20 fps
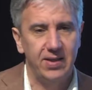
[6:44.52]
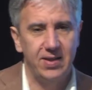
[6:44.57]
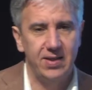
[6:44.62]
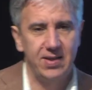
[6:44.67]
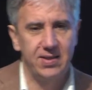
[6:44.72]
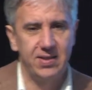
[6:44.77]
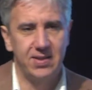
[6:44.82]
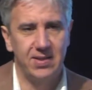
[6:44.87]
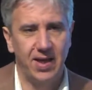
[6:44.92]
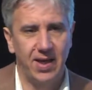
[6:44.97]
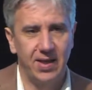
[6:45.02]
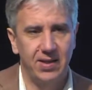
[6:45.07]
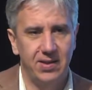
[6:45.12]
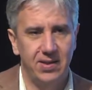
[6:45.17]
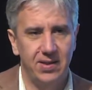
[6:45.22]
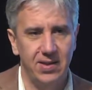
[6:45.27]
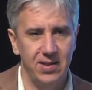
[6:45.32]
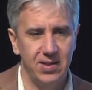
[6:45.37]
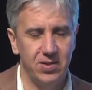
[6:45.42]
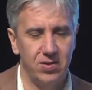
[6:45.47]
is
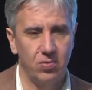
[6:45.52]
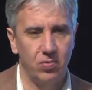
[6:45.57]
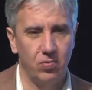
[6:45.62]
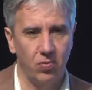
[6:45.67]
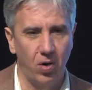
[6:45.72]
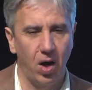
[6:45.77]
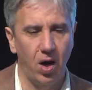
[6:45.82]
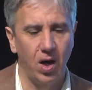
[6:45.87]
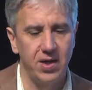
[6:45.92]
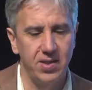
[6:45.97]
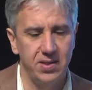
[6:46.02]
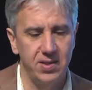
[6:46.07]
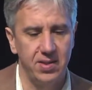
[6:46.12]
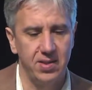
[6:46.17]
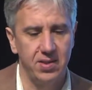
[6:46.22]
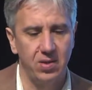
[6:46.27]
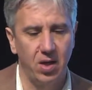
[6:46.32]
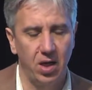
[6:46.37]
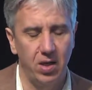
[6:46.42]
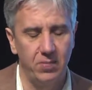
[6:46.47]
that this rise
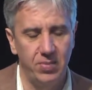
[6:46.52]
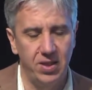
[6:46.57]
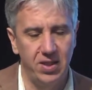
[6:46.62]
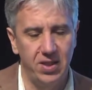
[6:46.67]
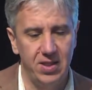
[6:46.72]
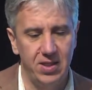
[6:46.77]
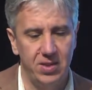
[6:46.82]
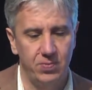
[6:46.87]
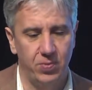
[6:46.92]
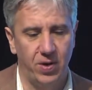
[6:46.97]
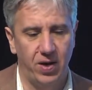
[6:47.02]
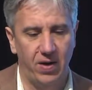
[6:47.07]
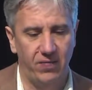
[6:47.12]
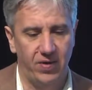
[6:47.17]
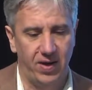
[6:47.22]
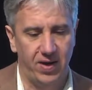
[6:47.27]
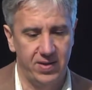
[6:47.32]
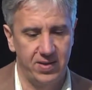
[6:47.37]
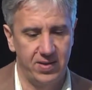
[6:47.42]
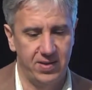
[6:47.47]
in diabetes
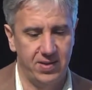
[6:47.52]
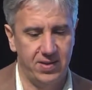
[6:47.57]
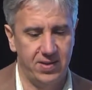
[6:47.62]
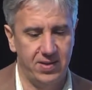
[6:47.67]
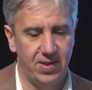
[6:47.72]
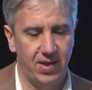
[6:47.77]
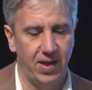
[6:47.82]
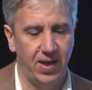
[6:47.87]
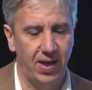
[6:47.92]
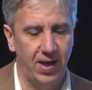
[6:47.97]
prevalence,